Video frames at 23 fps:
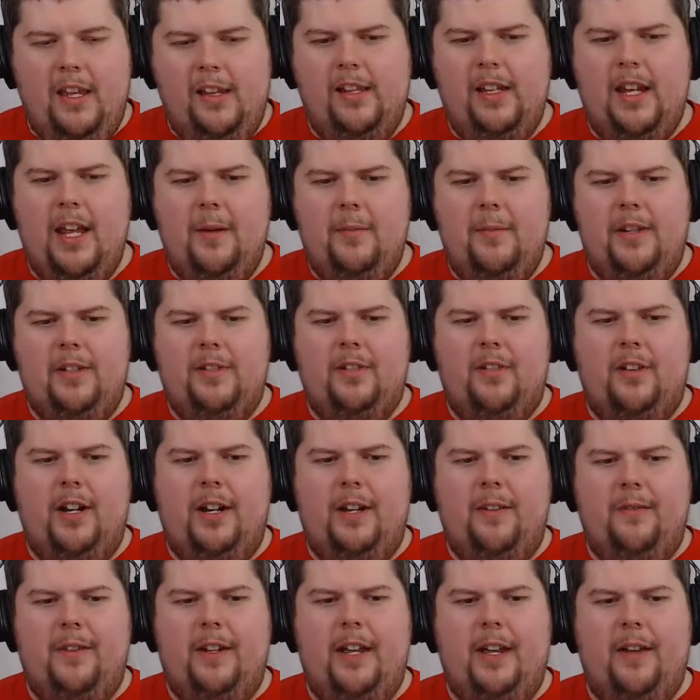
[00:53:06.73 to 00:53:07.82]
Alien Hominid's
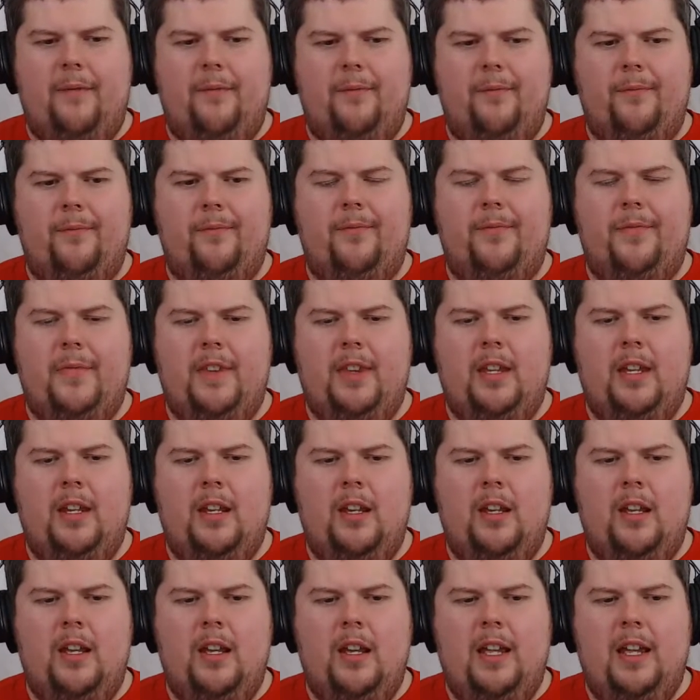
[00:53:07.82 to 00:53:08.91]
alright, yeah.
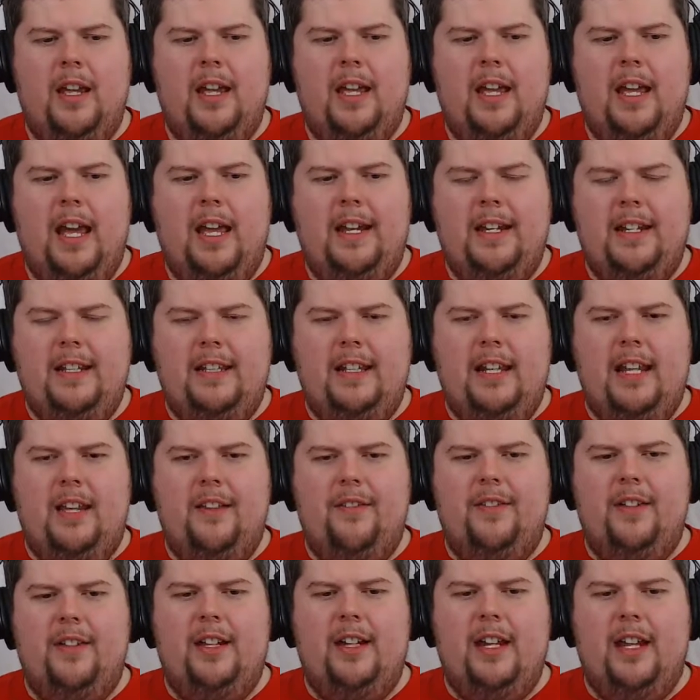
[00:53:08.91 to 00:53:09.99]
I didn't
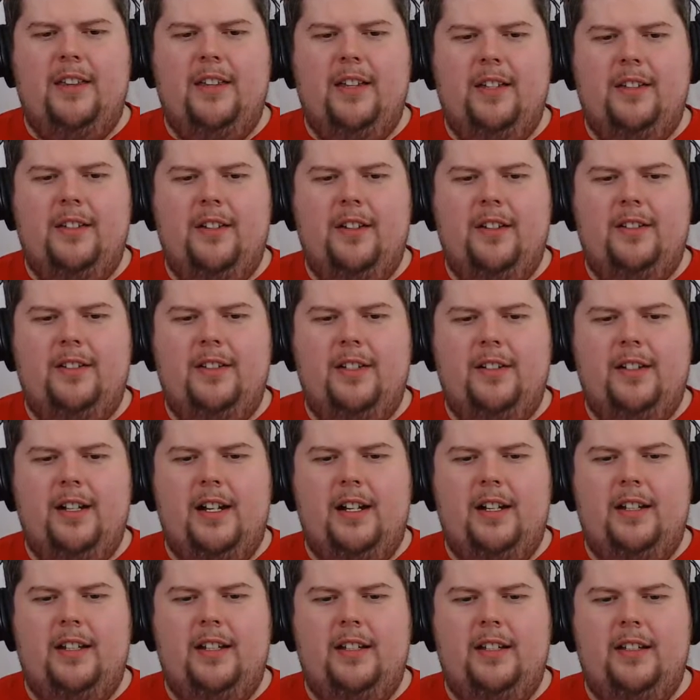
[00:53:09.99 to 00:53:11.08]
love it. I thought the art style
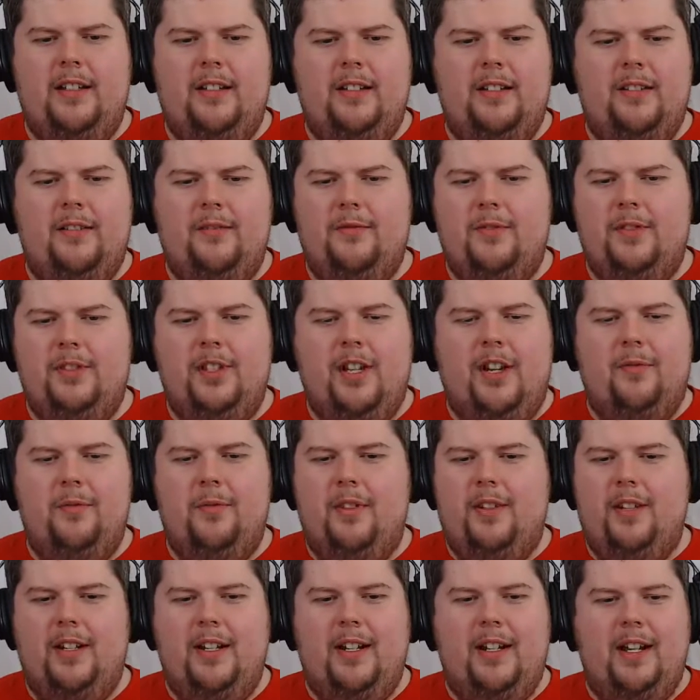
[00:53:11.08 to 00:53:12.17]
kind of was
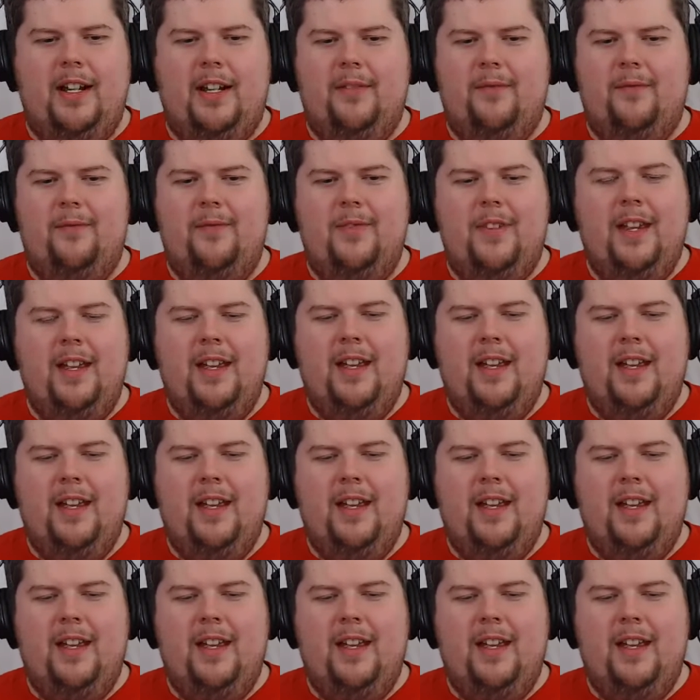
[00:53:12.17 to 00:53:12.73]
off-putting again.